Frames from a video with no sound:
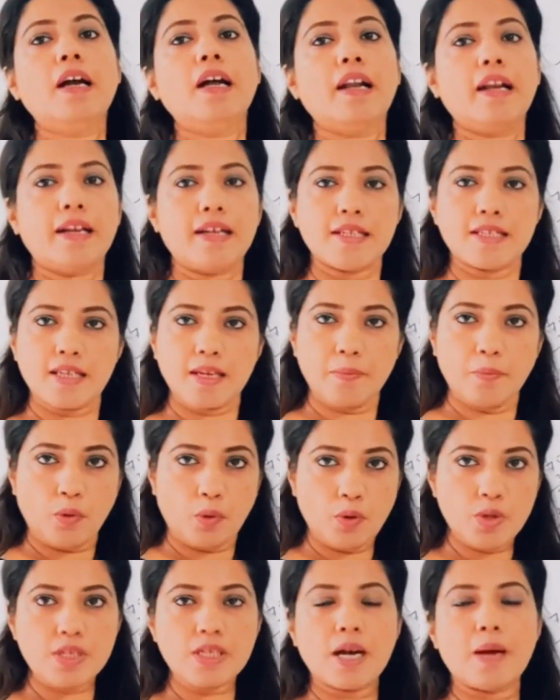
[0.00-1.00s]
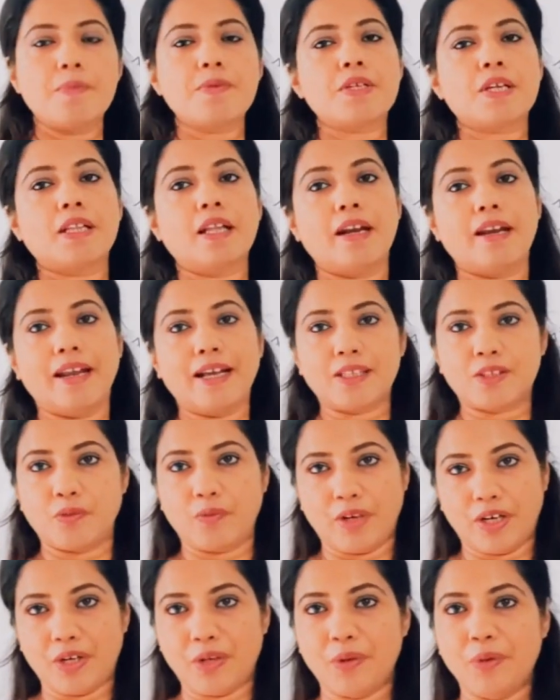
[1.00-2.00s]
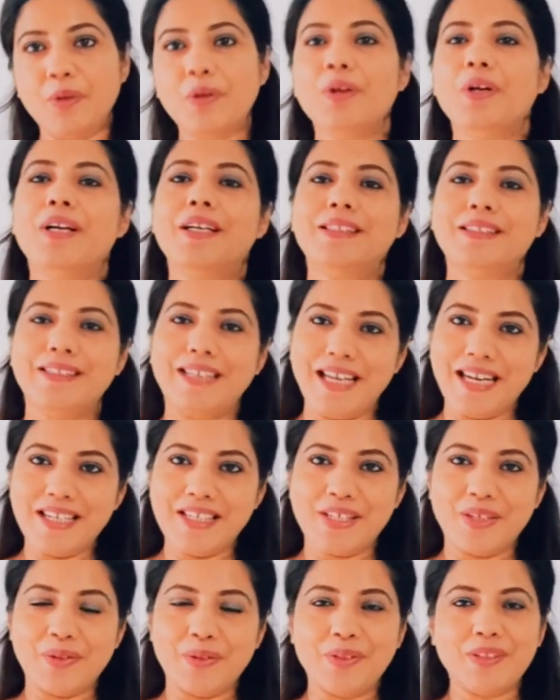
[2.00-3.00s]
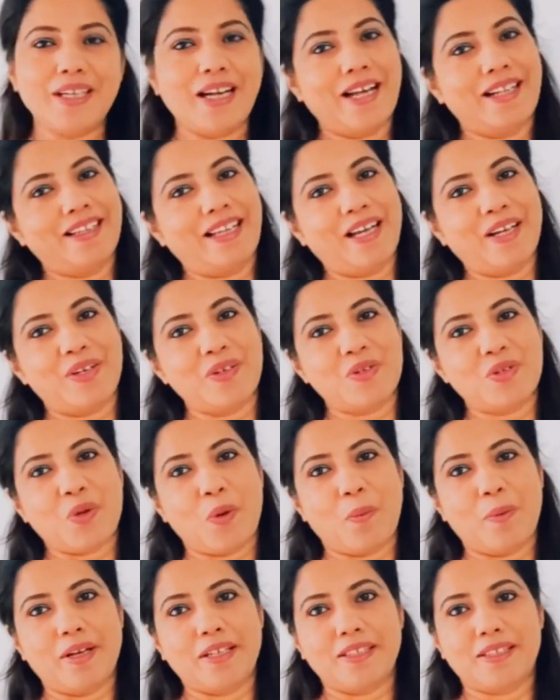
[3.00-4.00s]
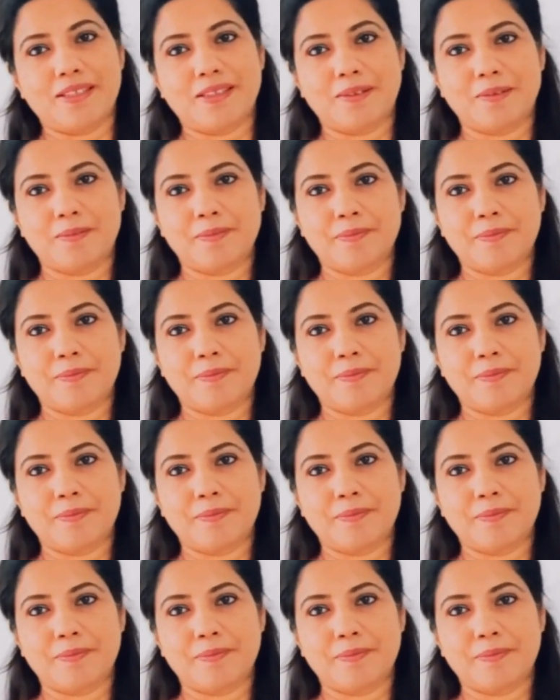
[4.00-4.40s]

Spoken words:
Let us see more sums in the next video. Stay tuned and thank you so much.